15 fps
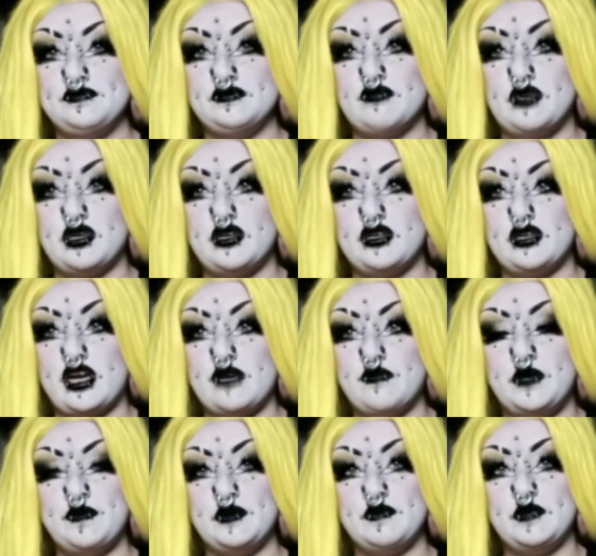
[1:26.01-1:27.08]
but I've
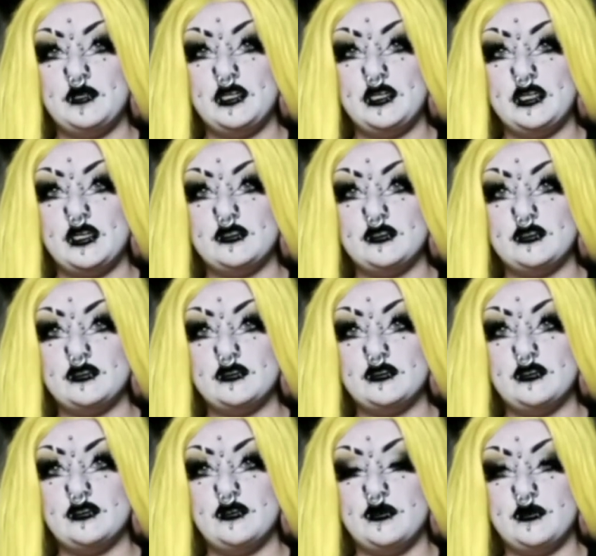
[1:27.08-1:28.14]
been promoting on
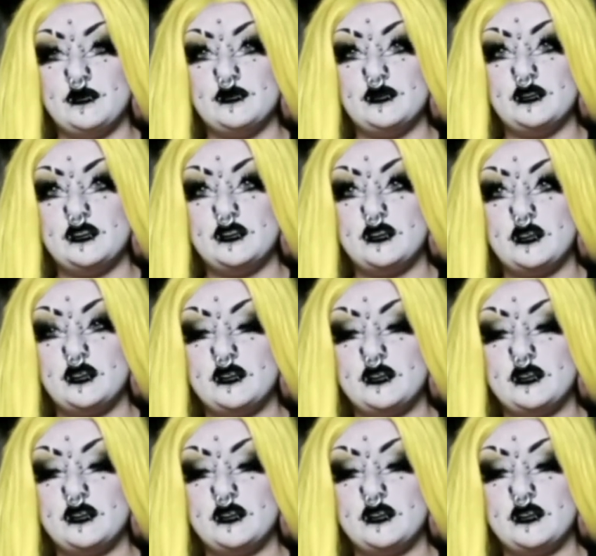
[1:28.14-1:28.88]
those